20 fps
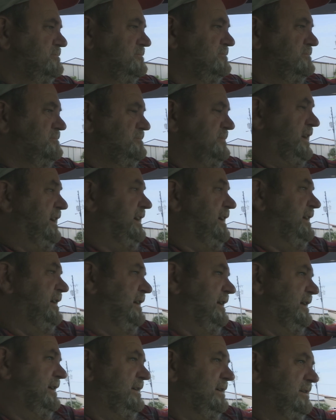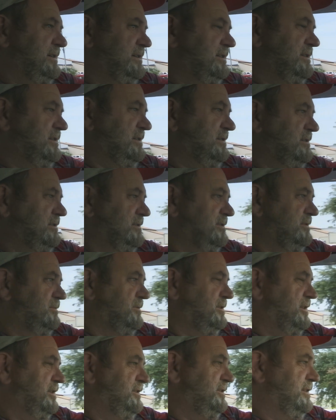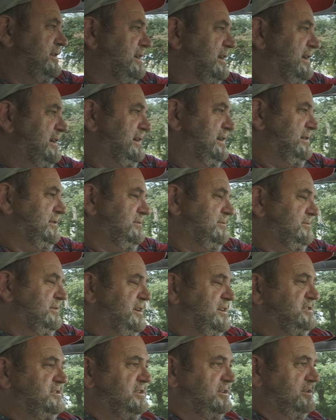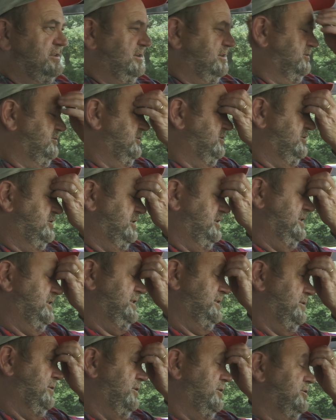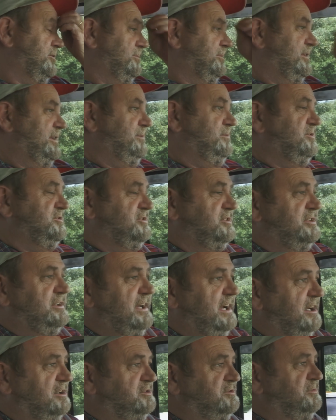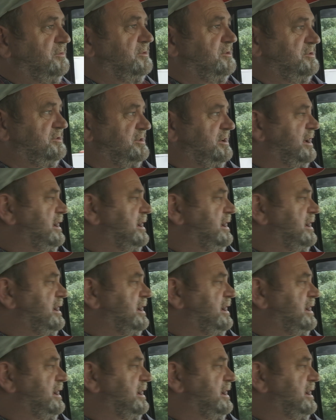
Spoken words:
me and one other guy in Vice Intelligence, and then ultimately was a task force